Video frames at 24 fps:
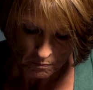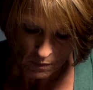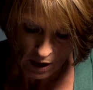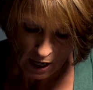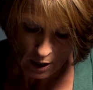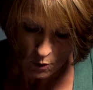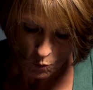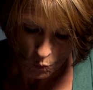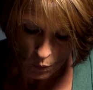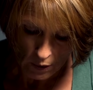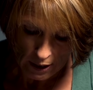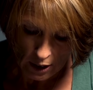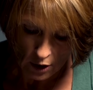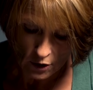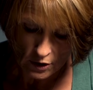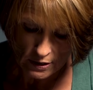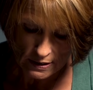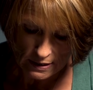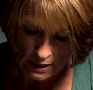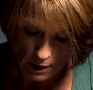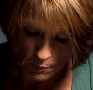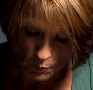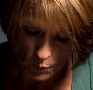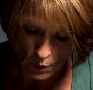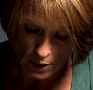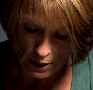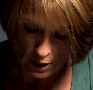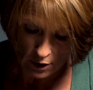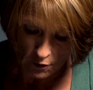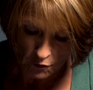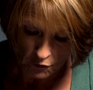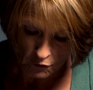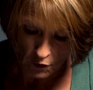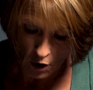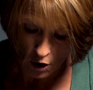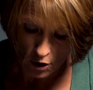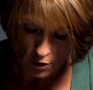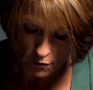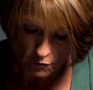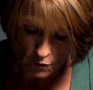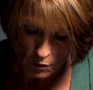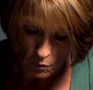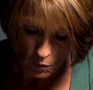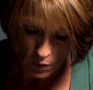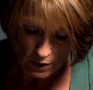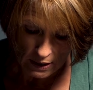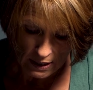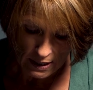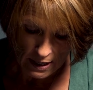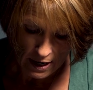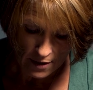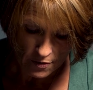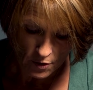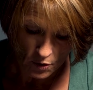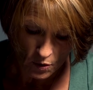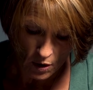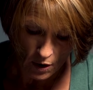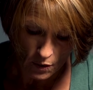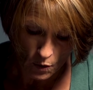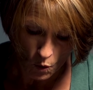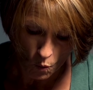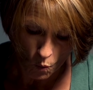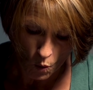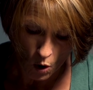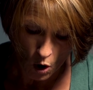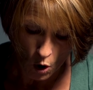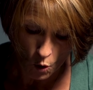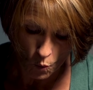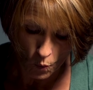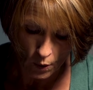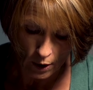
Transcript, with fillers: And we are separated far from one another on the wall.